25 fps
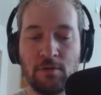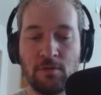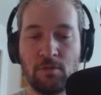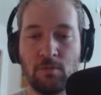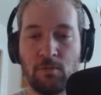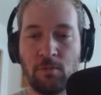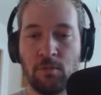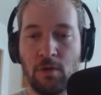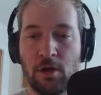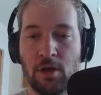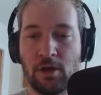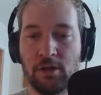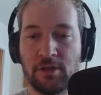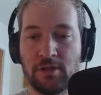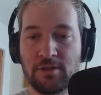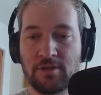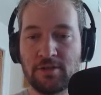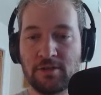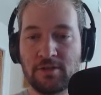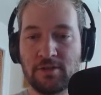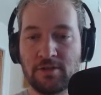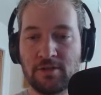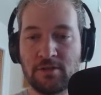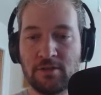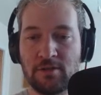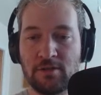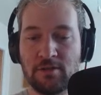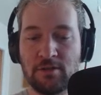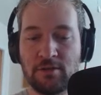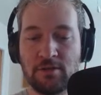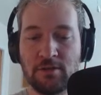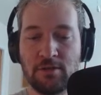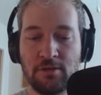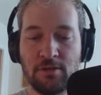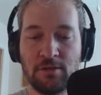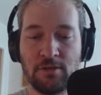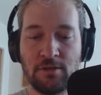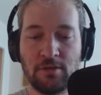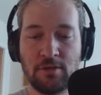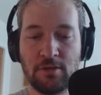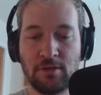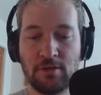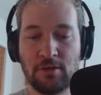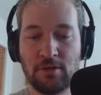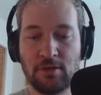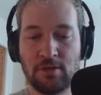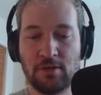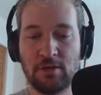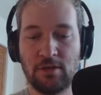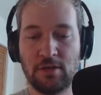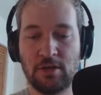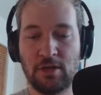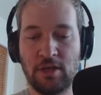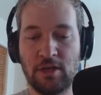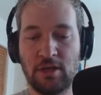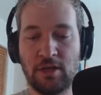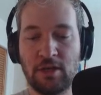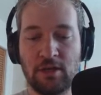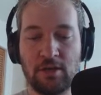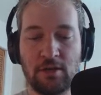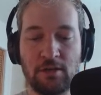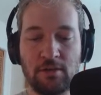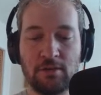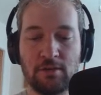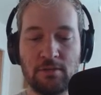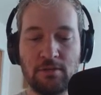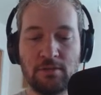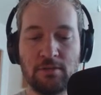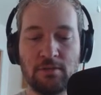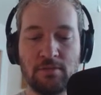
Wallace and